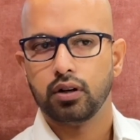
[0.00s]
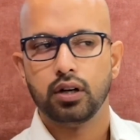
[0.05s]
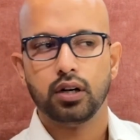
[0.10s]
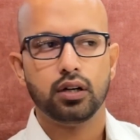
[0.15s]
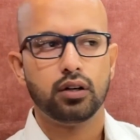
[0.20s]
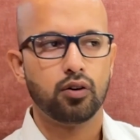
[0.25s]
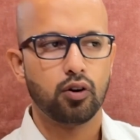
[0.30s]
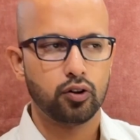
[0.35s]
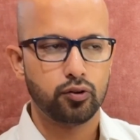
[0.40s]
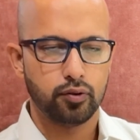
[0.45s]

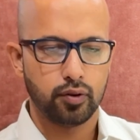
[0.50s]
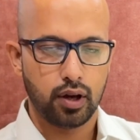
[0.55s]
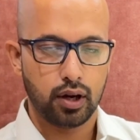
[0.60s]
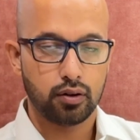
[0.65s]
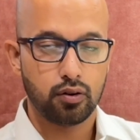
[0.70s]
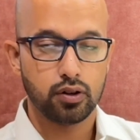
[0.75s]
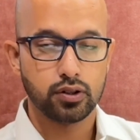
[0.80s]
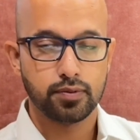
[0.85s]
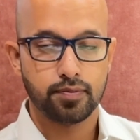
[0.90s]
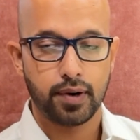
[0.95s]

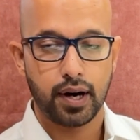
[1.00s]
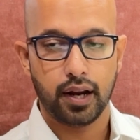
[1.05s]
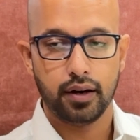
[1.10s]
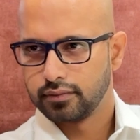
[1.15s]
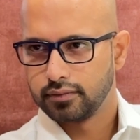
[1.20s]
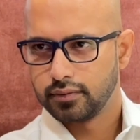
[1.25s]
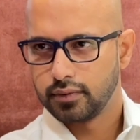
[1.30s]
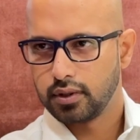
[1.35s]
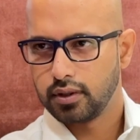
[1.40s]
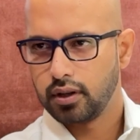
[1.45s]
Clothes brand.
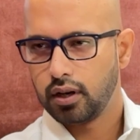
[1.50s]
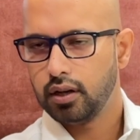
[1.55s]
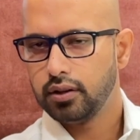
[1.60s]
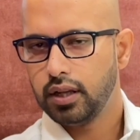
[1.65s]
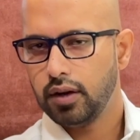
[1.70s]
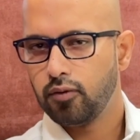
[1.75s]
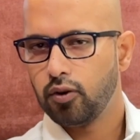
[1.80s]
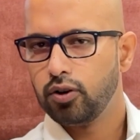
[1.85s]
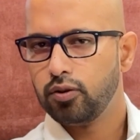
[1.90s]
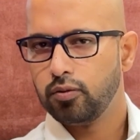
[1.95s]

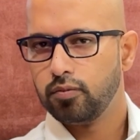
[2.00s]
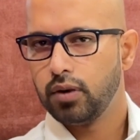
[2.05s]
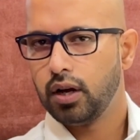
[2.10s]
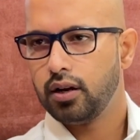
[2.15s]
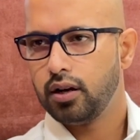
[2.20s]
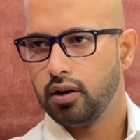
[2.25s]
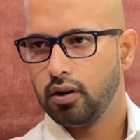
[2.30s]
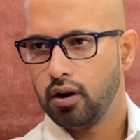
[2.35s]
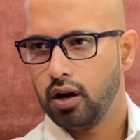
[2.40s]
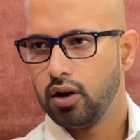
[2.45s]
They want
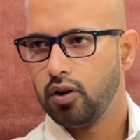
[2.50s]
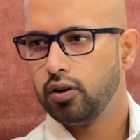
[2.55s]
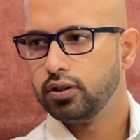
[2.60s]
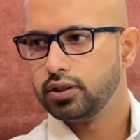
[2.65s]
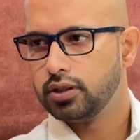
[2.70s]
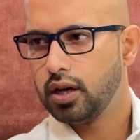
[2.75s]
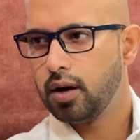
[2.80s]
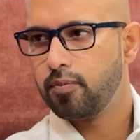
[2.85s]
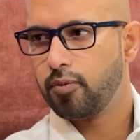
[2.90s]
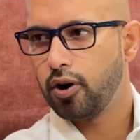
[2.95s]
to
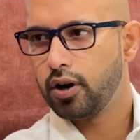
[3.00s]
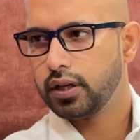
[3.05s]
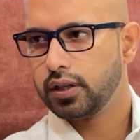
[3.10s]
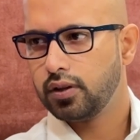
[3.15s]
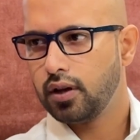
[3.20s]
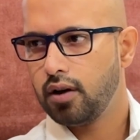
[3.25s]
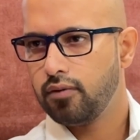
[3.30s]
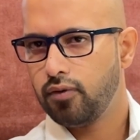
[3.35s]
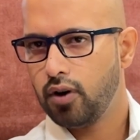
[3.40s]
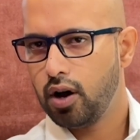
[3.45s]
launch products
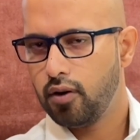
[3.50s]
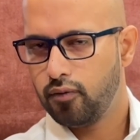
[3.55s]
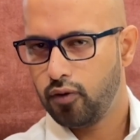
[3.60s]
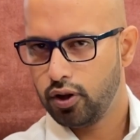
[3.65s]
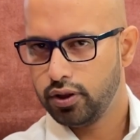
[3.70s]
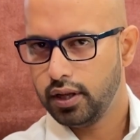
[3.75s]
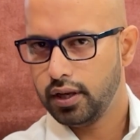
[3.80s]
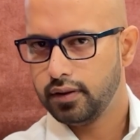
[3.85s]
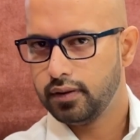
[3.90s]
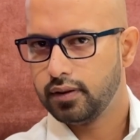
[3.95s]
for
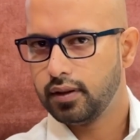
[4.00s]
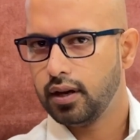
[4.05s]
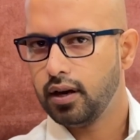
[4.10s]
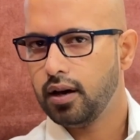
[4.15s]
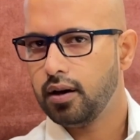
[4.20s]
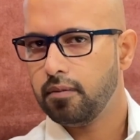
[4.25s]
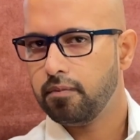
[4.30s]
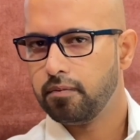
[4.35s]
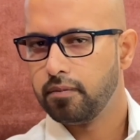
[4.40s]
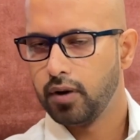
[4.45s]
this
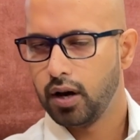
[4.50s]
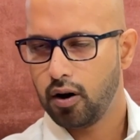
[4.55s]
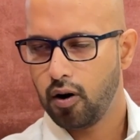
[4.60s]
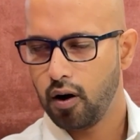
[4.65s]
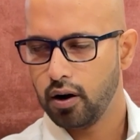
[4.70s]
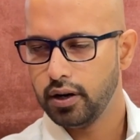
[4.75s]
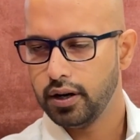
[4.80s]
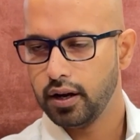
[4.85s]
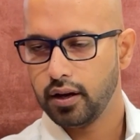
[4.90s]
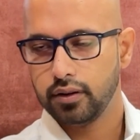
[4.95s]

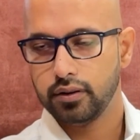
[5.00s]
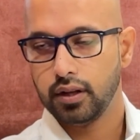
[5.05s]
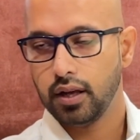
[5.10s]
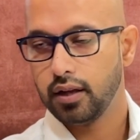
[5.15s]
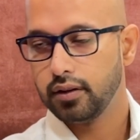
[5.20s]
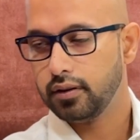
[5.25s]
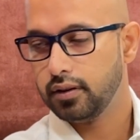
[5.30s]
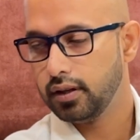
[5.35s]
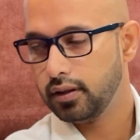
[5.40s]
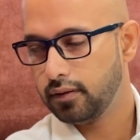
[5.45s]

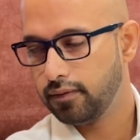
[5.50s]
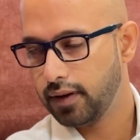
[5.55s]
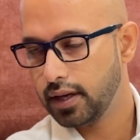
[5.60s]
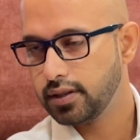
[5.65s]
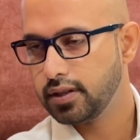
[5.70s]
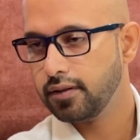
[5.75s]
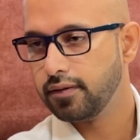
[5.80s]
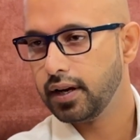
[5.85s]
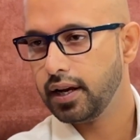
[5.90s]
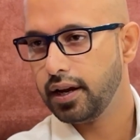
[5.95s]
this
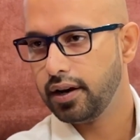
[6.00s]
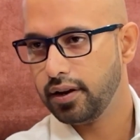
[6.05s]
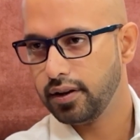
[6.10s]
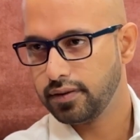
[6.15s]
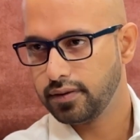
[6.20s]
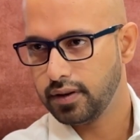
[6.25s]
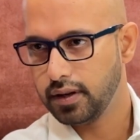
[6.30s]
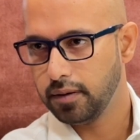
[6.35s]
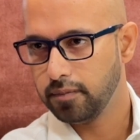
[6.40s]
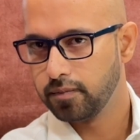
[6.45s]
festival
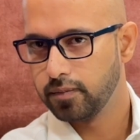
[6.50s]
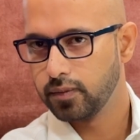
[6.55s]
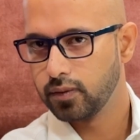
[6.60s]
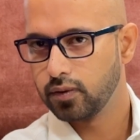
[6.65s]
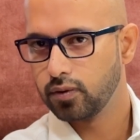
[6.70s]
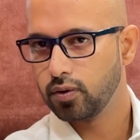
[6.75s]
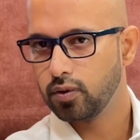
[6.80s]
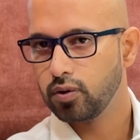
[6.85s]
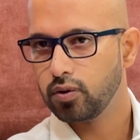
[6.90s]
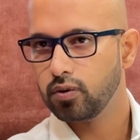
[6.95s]
industry.
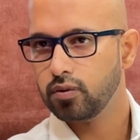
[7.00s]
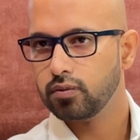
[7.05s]
So